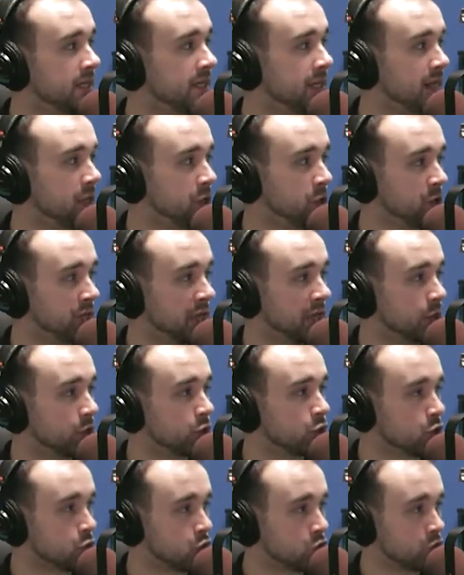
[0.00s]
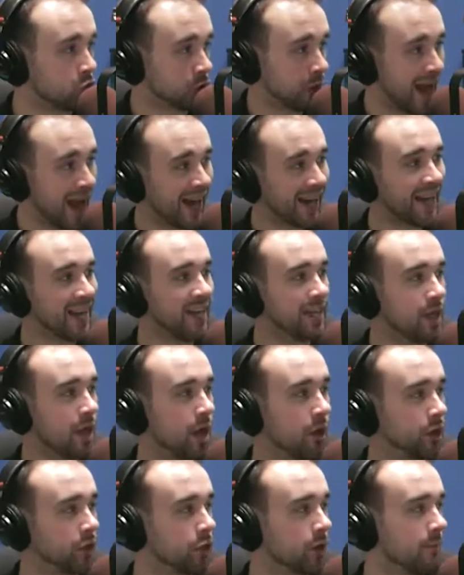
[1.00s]
Daniel Dale tracking
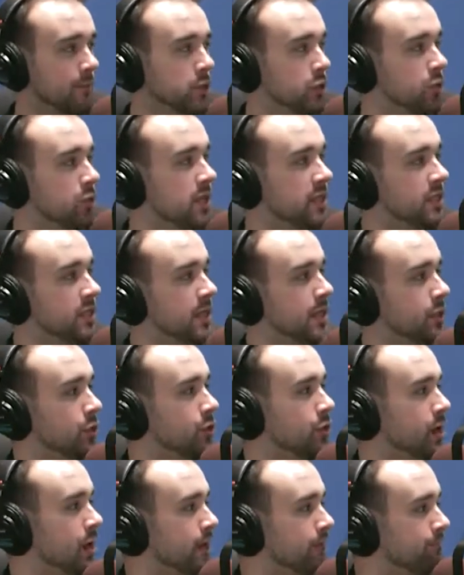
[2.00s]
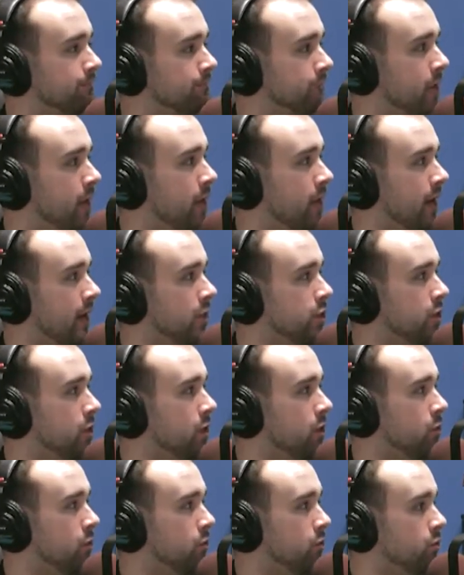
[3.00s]
Donald Trump's tweets yesterday. All right,
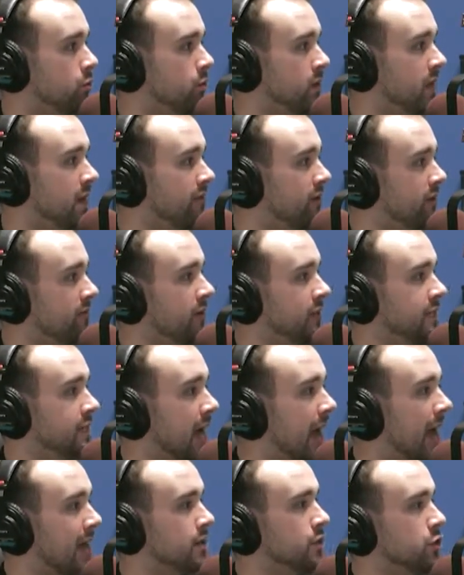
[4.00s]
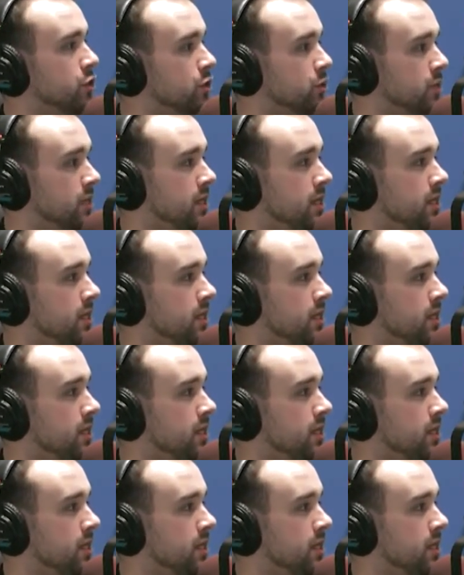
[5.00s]
so we haven't even gotten to the...